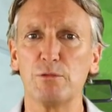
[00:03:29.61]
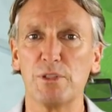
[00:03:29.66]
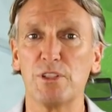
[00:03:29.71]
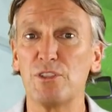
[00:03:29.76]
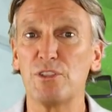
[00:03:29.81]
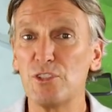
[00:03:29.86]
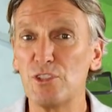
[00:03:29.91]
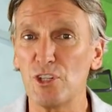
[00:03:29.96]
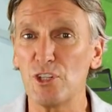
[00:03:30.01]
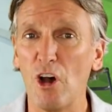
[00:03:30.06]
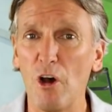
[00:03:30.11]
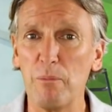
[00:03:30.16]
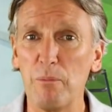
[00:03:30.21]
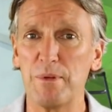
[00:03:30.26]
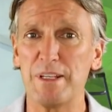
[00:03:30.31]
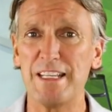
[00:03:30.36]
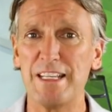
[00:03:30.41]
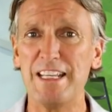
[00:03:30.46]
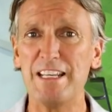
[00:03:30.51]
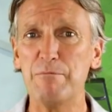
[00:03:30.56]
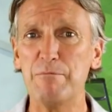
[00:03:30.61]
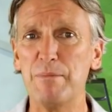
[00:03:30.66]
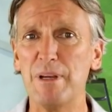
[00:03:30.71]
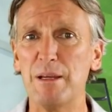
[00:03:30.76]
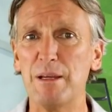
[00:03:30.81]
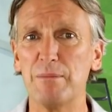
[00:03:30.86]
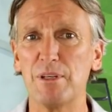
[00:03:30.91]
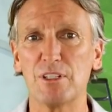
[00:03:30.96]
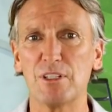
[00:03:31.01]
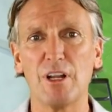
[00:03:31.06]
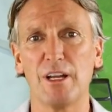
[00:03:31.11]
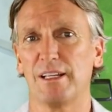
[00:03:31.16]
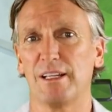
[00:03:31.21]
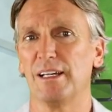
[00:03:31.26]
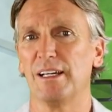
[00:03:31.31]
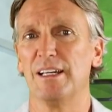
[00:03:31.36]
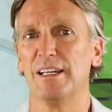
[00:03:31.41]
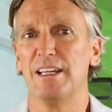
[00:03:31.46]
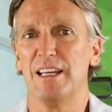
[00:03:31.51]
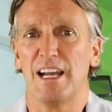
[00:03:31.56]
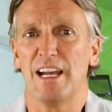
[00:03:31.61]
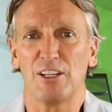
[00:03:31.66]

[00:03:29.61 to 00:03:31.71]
with top team members like a,